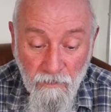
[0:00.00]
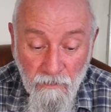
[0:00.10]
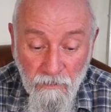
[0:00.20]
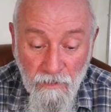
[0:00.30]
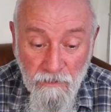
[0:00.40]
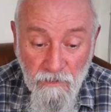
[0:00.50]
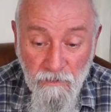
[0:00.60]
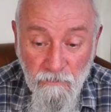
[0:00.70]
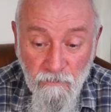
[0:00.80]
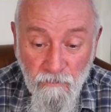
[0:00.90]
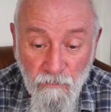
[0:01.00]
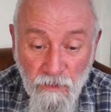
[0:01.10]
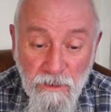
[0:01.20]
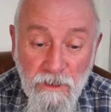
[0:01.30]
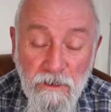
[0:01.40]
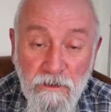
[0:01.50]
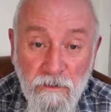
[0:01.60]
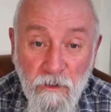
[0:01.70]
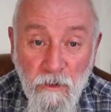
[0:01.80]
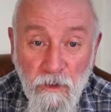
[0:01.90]
That's what I did
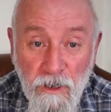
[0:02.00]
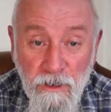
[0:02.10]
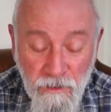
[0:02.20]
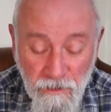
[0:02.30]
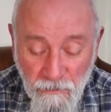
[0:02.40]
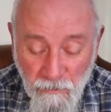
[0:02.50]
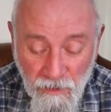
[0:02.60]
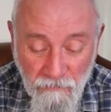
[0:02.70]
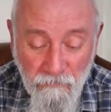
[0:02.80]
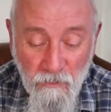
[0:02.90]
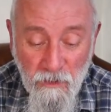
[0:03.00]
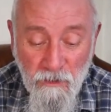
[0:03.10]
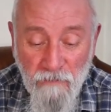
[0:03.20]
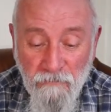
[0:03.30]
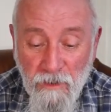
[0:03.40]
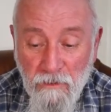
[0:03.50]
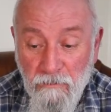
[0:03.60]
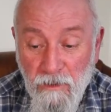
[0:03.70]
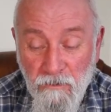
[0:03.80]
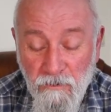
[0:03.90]
early in my photographic,
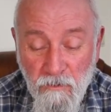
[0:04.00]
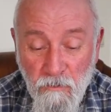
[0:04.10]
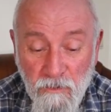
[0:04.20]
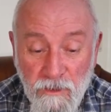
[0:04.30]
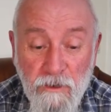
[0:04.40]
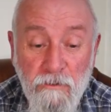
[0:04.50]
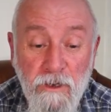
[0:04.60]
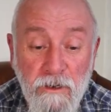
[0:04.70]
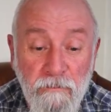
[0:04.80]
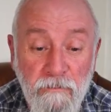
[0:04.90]
I'll not call it a career,